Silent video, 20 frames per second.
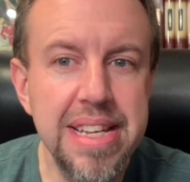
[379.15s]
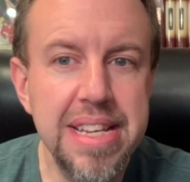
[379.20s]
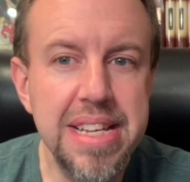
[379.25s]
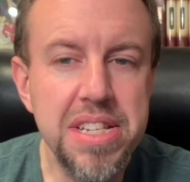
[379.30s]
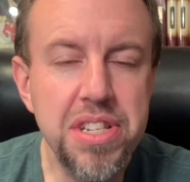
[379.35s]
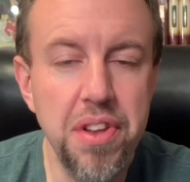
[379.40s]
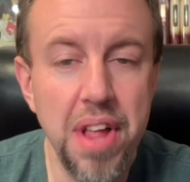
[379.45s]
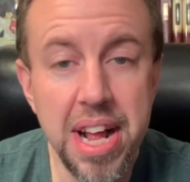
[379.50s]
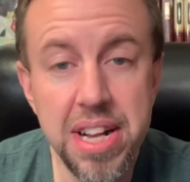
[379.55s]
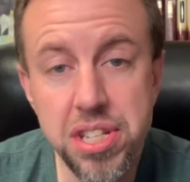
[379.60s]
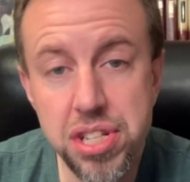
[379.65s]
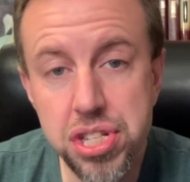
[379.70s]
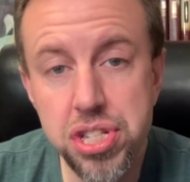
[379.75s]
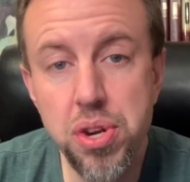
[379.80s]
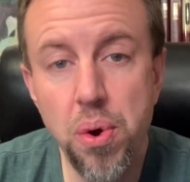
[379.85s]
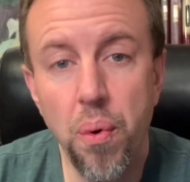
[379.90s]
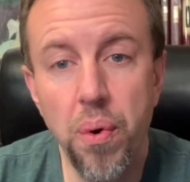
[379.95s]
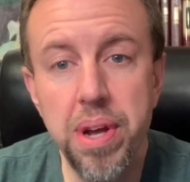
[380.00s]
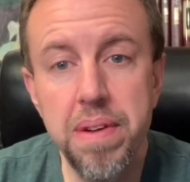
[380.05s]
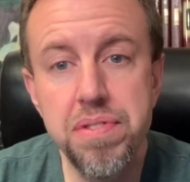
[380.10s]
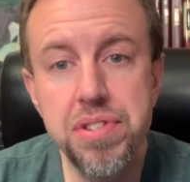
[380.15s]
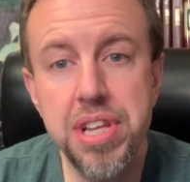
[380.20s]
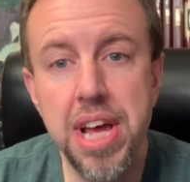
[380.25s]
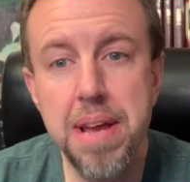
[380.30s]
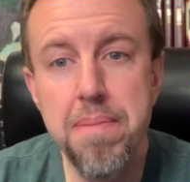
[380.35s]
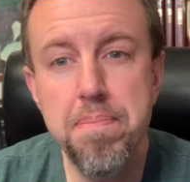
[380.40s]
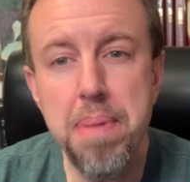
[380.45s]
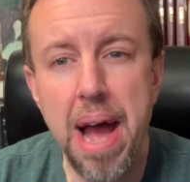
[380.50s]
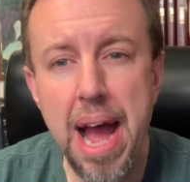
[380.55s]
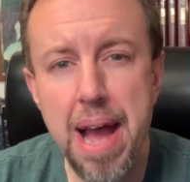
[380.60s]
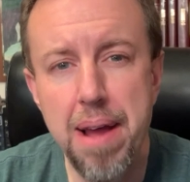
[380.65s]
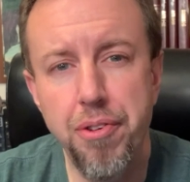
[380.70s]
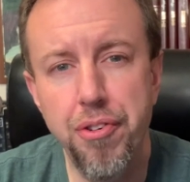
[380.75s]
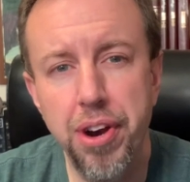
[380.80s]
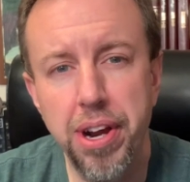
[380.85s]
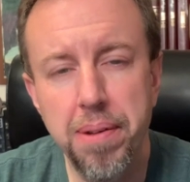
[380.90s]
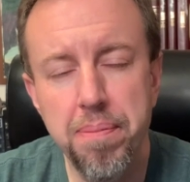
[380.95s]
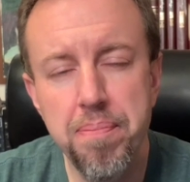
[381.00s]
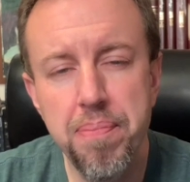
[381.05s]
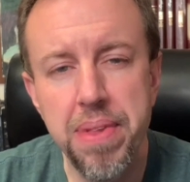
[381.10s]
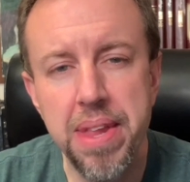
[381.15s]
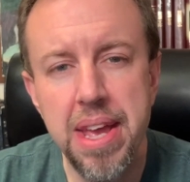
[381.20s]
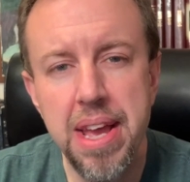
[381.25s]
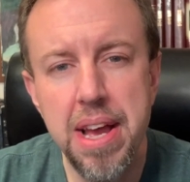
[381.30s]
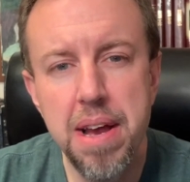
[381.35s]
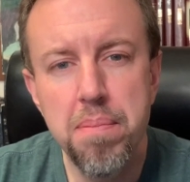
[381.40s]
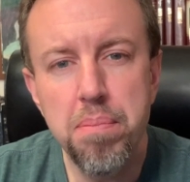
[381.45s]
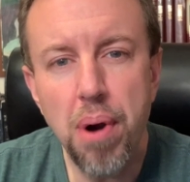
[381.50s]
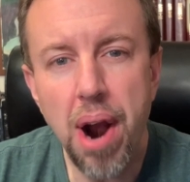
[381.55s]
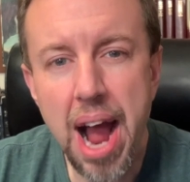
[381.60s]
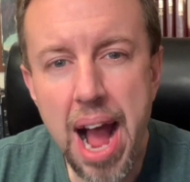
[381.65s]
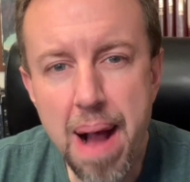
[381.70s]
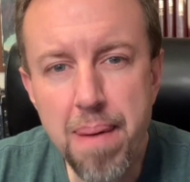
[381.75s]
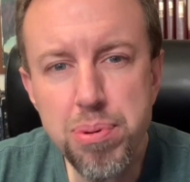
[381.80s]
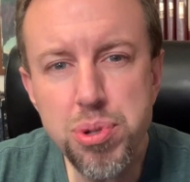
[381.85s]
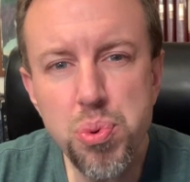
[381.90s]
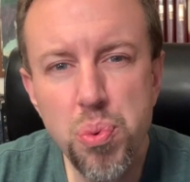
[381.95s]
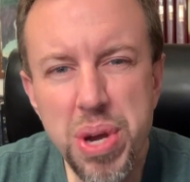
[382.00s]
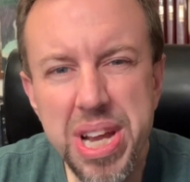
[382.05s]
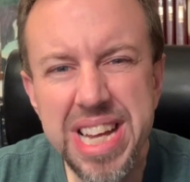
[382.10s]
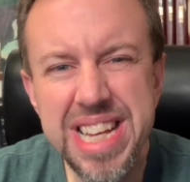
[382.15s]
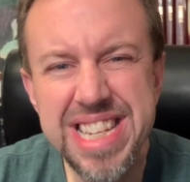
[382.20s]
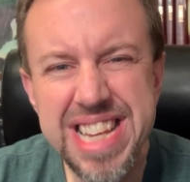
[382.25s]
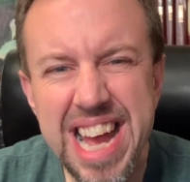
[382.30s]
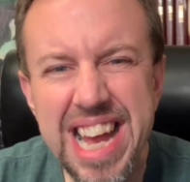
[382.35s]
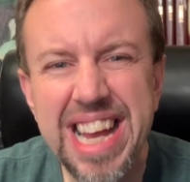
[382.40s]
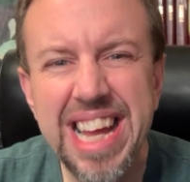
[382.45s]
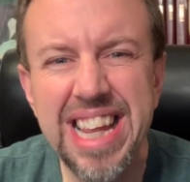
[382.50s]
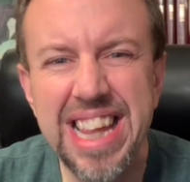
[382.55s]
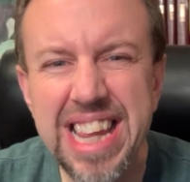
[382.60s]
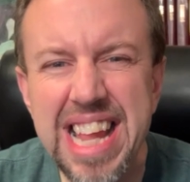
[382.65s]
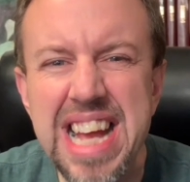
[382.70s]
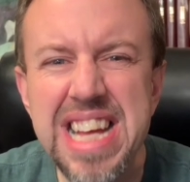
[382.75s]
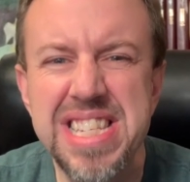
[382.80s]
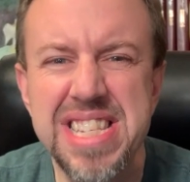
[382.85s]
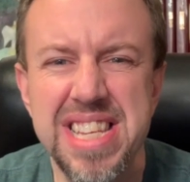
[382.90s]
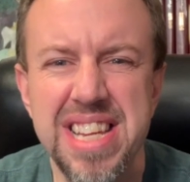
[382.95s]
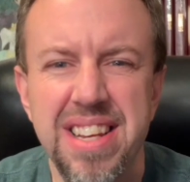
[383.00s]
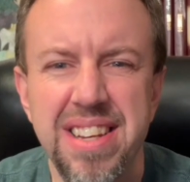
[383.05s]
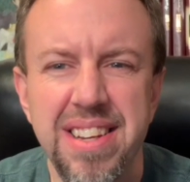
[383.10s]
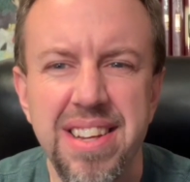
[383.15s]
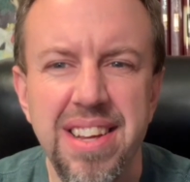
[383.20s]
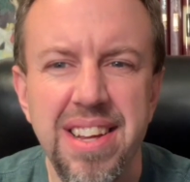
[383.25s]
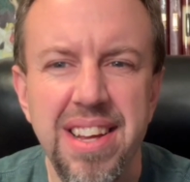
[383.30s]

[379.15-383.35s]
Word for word: So that's the story of St. Patrick. Perhaps we can take a lesson